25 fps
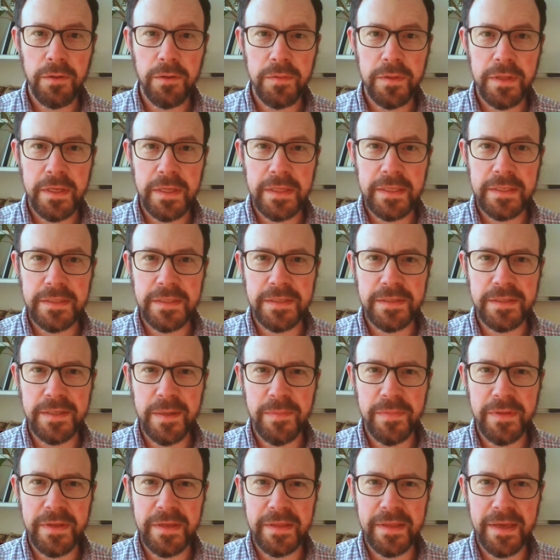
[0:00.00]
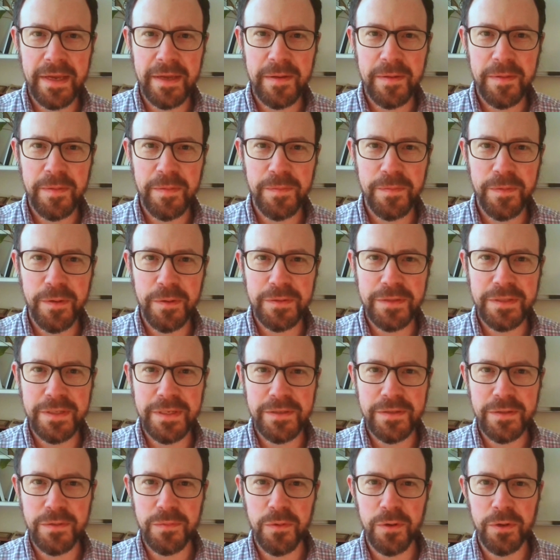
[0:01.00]
don't think this is something that folks need
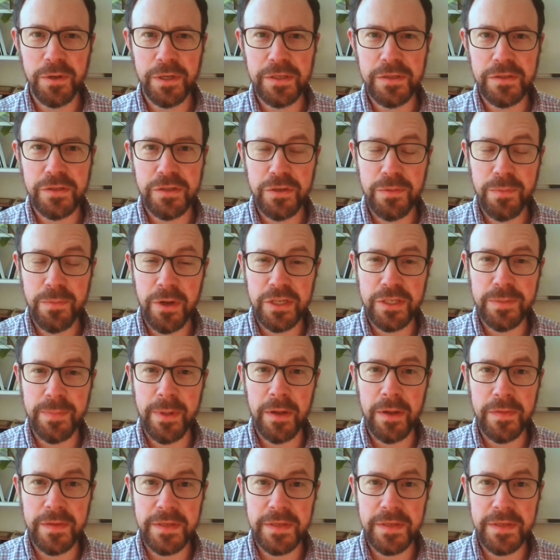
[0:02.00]
to worry too much about.